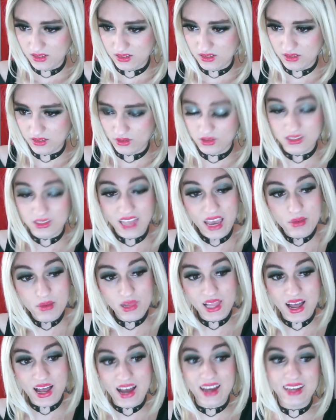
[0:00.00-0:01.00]

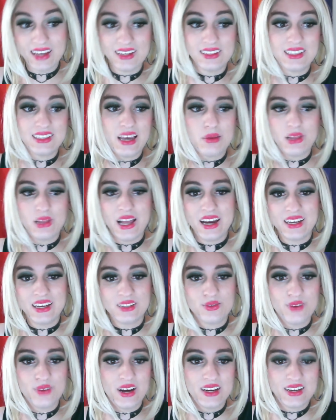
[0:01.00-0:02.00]
Sableye. Sableye
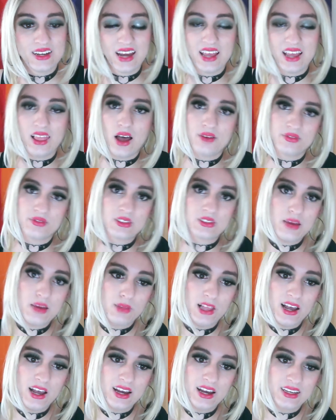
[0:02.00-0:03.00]
is fun. I love
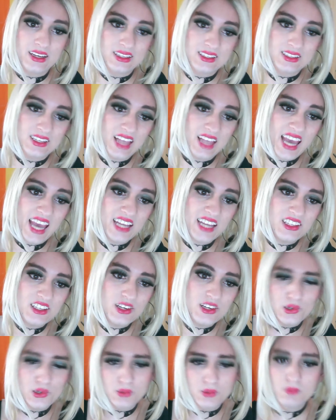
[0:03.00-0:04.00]
Sableye. It's an A
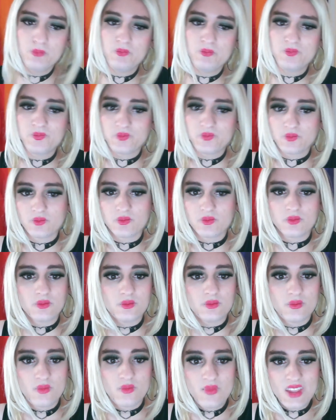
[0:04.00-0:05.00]
tier.
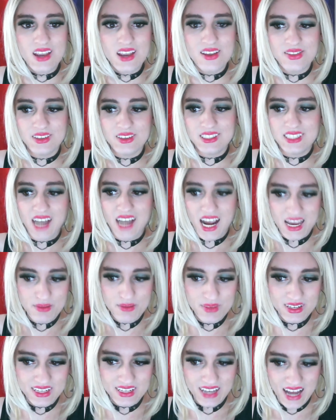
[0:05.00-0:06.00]
The
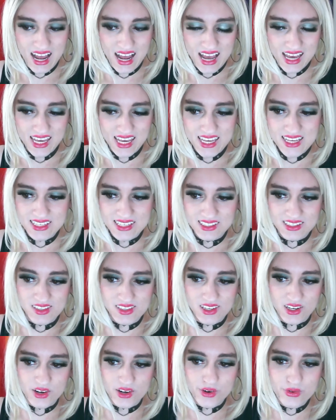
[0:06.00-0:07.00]
diamond eyes,
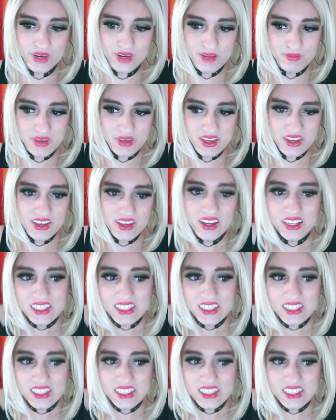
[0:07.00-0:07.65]
the creepy